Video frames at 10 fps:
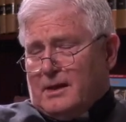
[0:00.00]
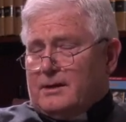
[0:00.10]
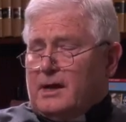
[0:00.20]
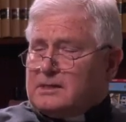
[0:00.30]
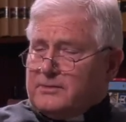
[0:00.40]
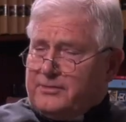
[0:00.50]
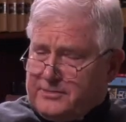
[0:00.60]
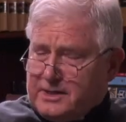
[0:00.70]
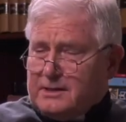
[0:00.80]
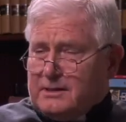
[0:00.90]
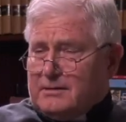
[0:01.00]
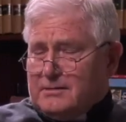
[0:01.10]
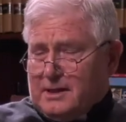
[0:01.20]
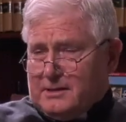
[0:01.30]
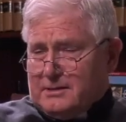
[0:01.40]
and not the 15
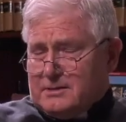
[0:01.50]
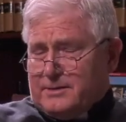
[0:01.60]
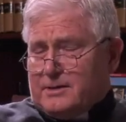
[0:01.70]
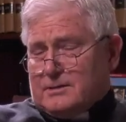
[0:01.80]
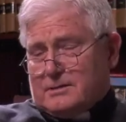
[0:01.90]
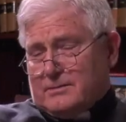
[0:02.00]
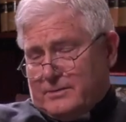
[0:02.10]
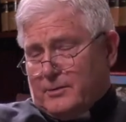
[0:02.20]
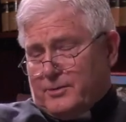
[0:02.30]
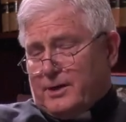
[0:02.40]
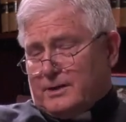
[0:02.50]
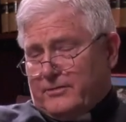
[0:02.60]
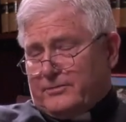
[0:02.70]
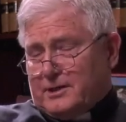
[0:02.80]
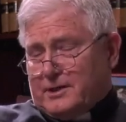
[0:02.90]
decades, because if they're praying
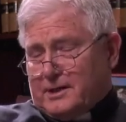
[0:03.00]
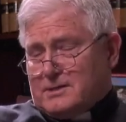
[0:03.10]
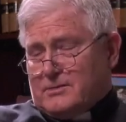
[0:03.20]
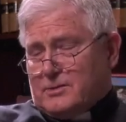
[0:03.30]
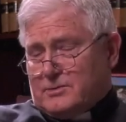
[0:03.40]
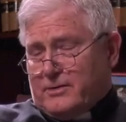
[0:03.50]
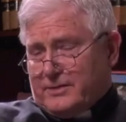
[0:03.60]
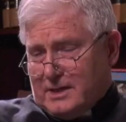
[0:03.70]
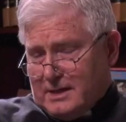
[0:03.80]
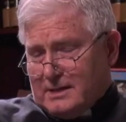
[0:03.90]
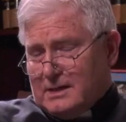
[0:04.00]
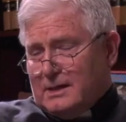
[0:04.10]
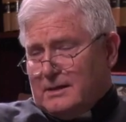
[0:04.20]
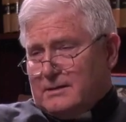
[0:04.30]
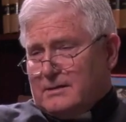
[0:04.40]
the 15 decades of the Rosary every day,
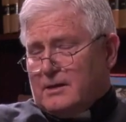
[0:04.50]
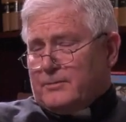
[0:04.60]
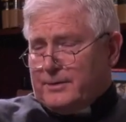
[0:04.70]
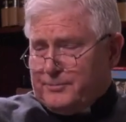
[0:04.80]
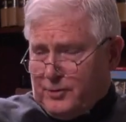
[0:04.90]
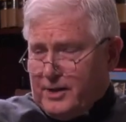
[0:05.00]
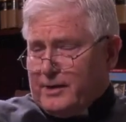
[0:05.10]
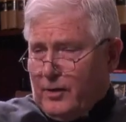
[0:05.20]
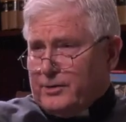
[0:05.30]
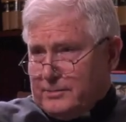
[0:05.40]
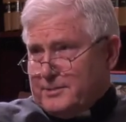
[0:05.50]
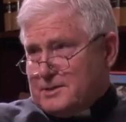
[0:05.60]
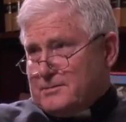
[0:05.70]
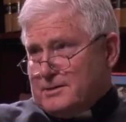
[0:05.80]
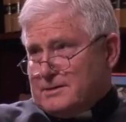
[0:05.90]
they would be praying all the
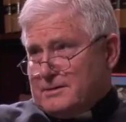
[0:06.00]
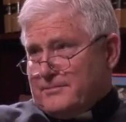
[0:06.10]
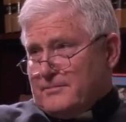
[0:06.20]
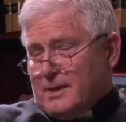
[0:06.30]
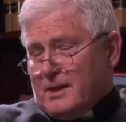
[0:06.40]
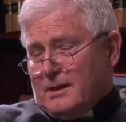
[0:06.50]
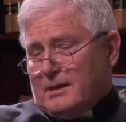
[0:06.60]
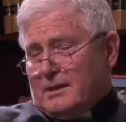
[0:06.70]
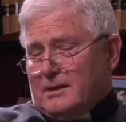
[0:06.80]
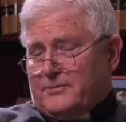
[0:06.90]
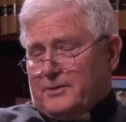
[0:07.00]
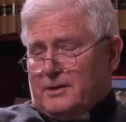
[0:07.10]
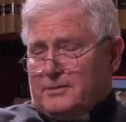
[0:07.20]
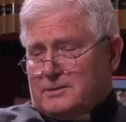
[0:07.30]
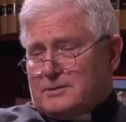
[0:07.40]
mysteries. And for
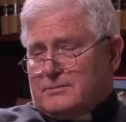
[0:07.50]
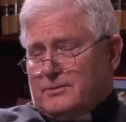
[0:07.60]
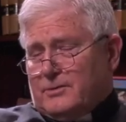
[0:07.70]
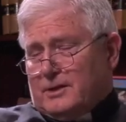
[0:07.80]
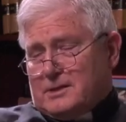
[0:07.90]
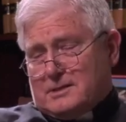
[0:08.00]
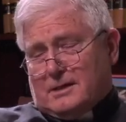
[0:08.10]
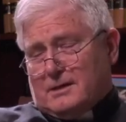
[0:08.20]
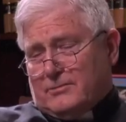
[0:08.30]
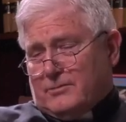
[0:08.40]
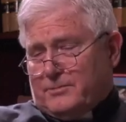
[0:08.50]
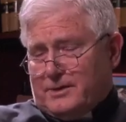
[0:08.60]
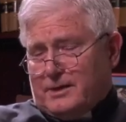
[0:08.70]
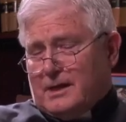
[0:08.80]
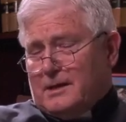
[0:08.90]
those who, let's say, would
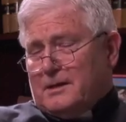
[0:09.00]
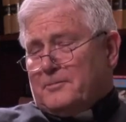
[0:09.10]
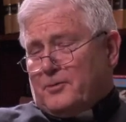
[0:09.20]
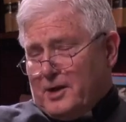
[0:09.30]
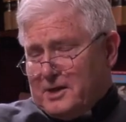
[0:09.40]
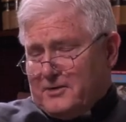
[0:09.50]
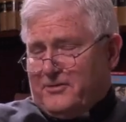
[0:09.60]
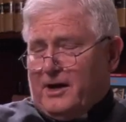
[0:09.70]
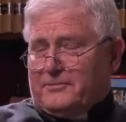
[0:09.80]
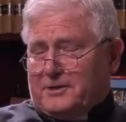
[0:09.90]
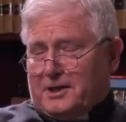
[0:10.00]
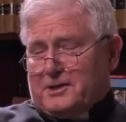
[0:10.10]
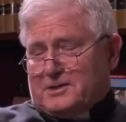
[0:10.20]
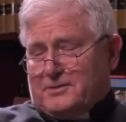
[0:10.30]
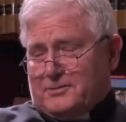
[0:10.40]
be praying 5
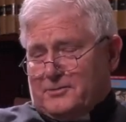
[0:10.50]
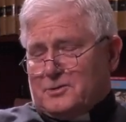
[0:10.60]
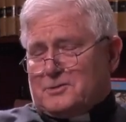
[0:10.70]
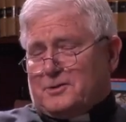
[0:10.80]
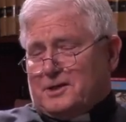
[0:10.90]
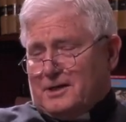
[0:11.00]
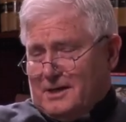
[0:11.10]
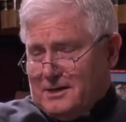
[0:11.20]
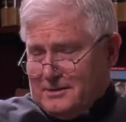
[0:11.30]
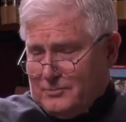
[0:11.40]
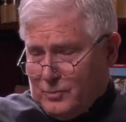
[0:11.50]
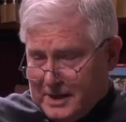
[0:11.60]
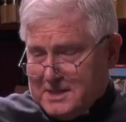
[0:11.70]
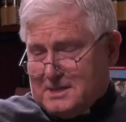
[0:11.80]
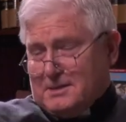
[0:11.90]
decades of the Rosary on
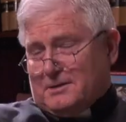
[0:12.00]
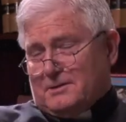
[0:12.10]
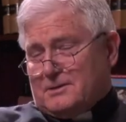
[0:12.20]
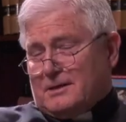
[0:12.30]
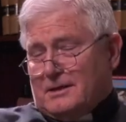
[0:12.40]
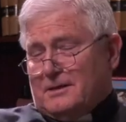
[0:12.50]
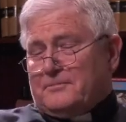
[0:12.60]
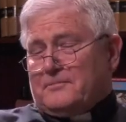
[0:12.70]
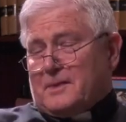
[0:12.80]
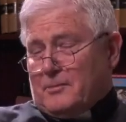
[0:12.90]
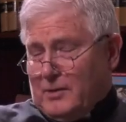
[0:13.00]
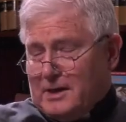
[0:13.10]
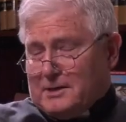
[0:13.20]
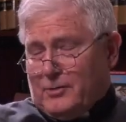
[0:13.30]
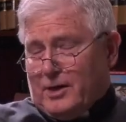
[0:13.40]
Wednesdays,
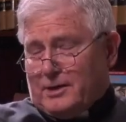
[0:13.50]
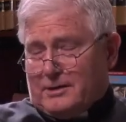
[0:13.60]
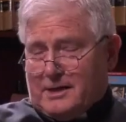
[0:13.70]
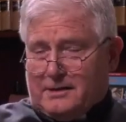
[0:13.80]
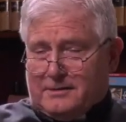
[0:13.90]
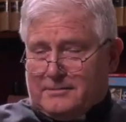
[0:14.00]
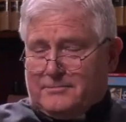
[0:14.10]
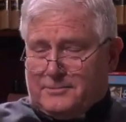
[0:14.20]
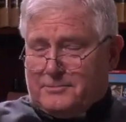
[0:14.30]
well, according to Catholic